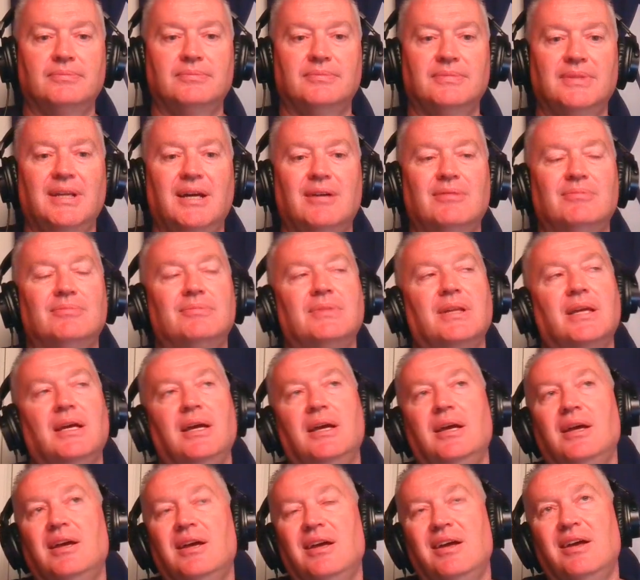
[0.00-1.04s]
Now,
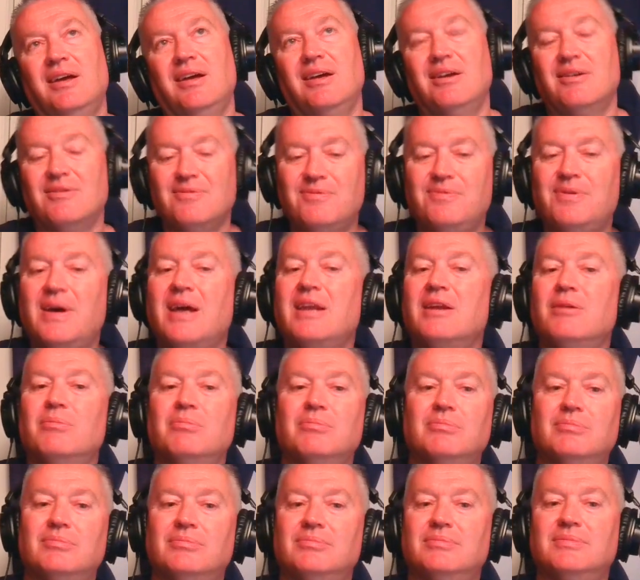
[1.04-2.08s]

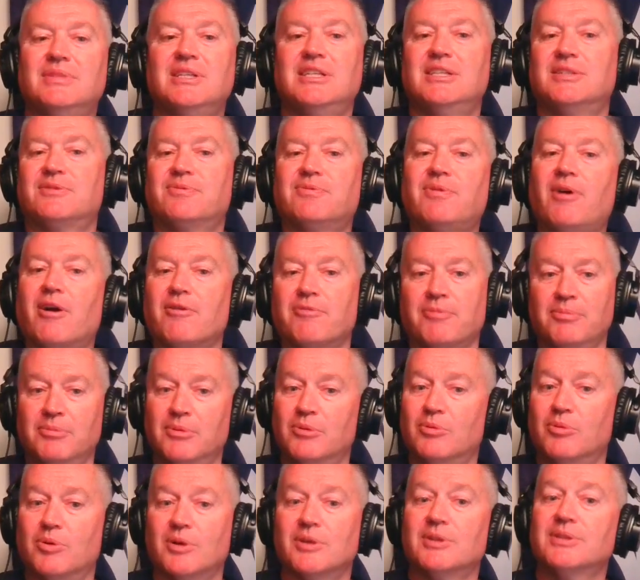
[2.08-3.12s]
Venom is far from the
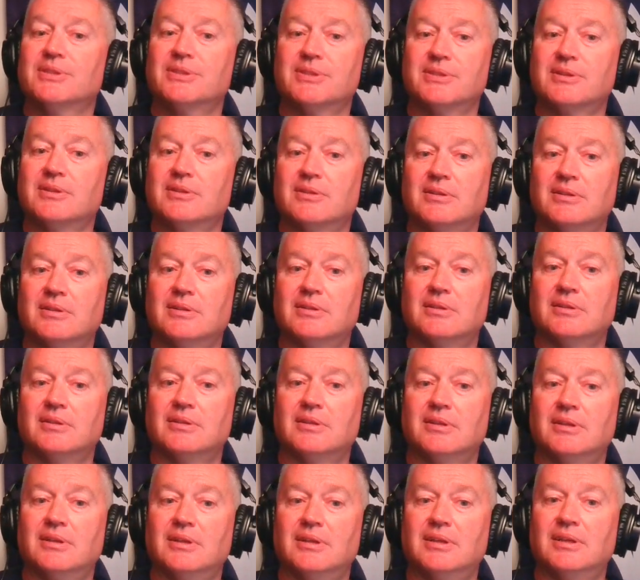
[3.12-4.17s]
worst.
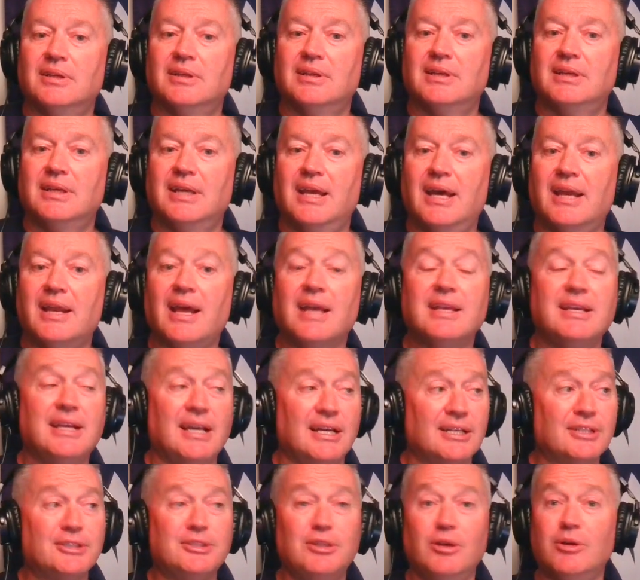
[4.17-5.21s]
And I
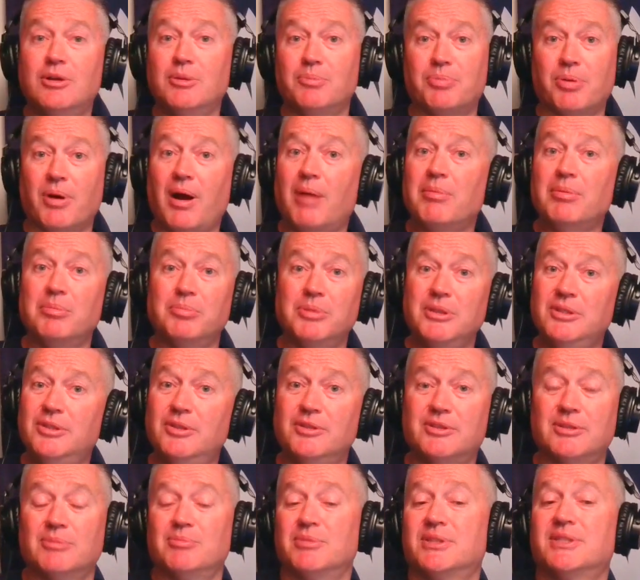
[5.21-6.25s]
guess you could probably do
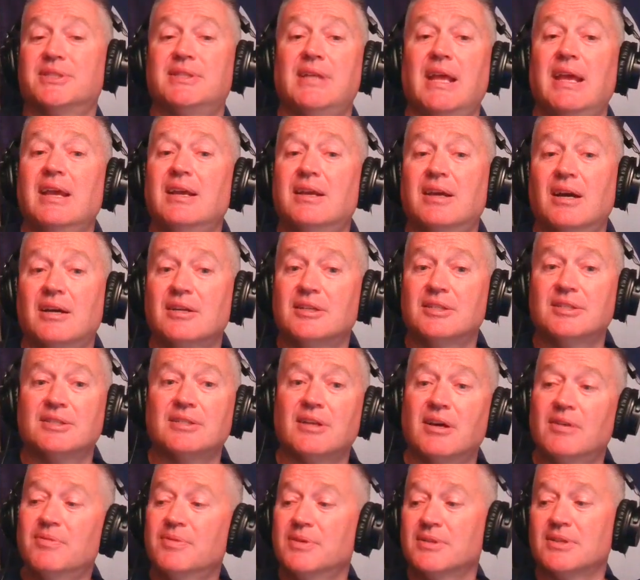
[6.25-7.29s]
some snake kind of
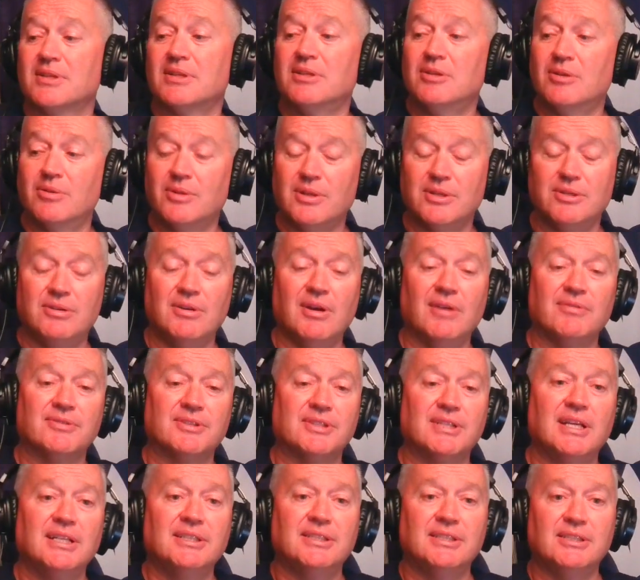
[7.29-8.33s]
stuff because I know they do have
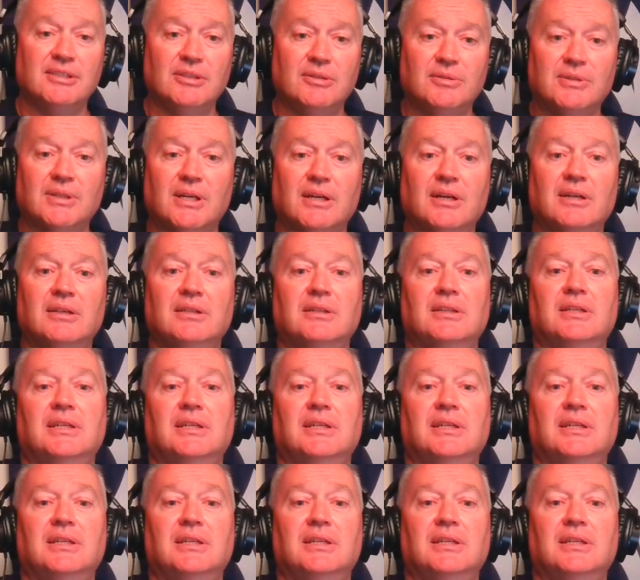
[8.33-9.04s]
snakes in Utah.